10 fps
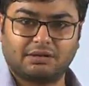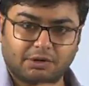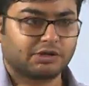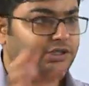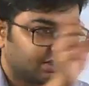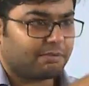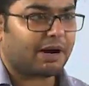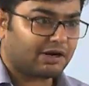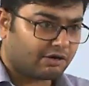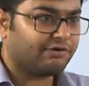because it's a
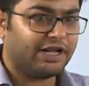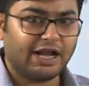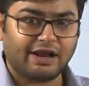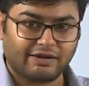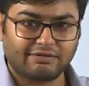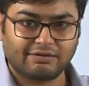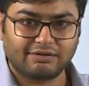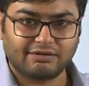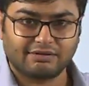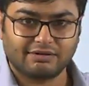part of DA.
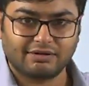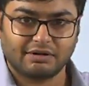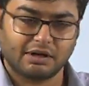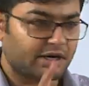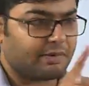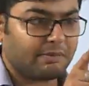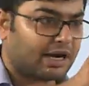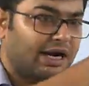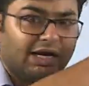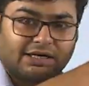Remember, I
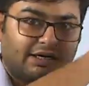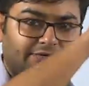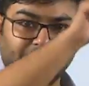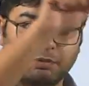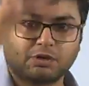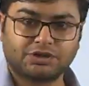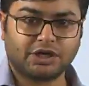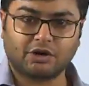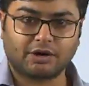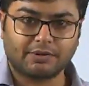linked it with post
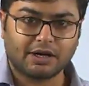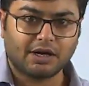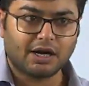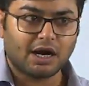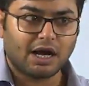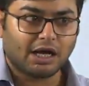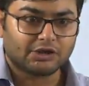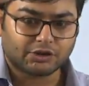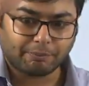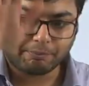decor.
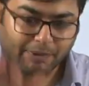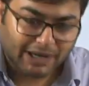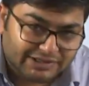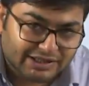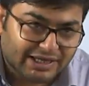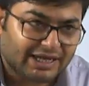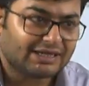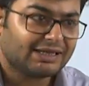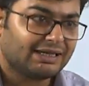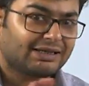So budgeting,
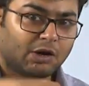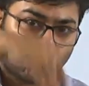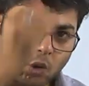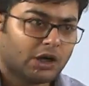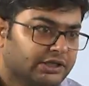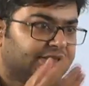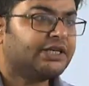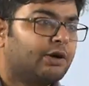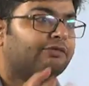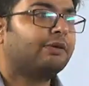the quality
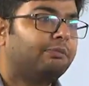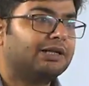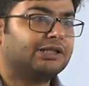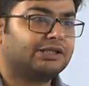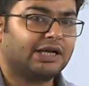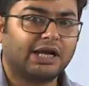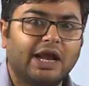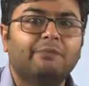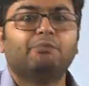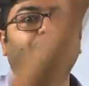of the budgeting
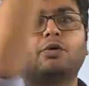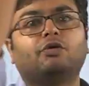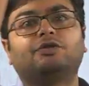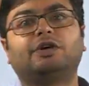improved